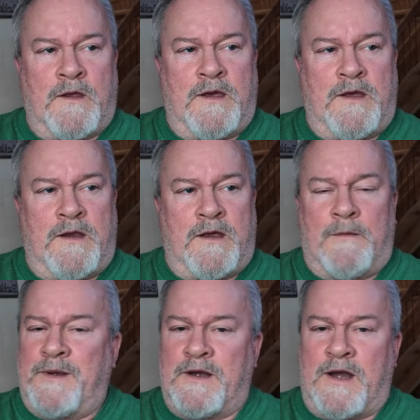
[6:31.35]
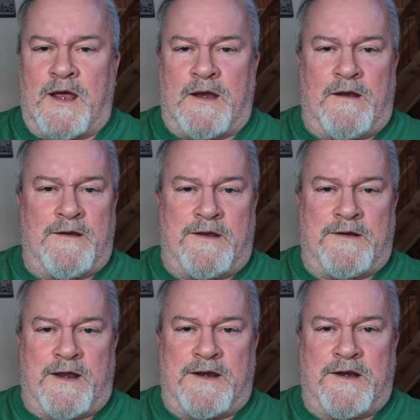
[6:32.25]
And, and I'm in not, uh,
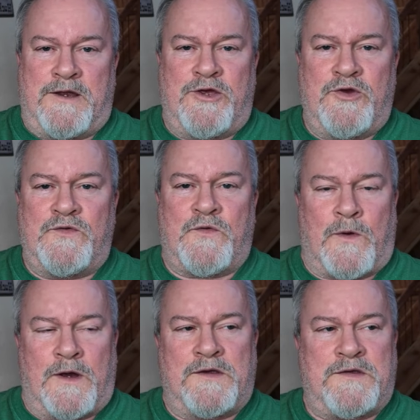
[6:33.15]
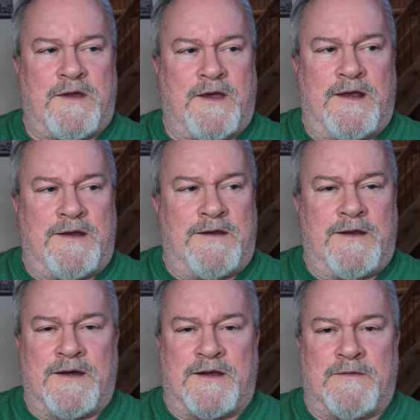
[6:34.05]
not in a huge rush to get it
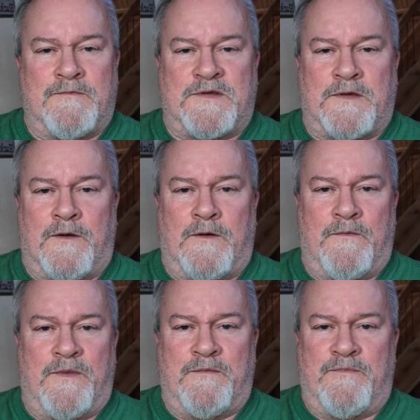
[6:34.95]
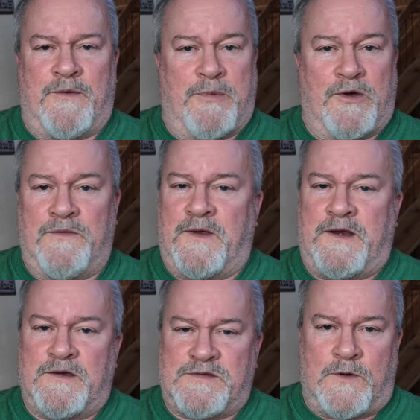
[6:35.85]
done. So the, the build
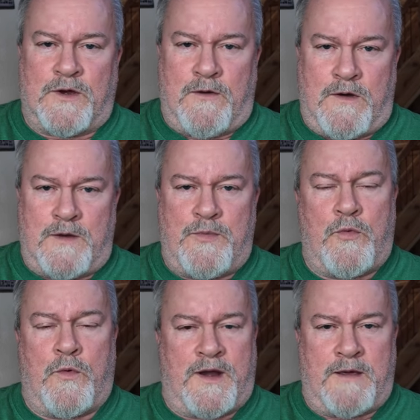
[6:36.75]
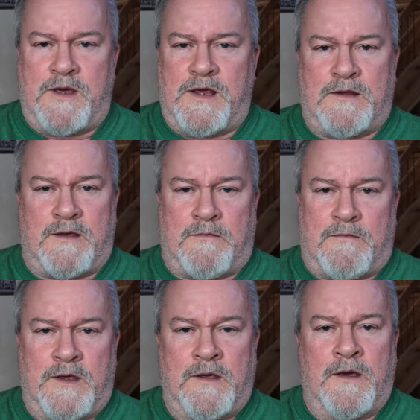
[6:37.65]
videos will go up when I make them.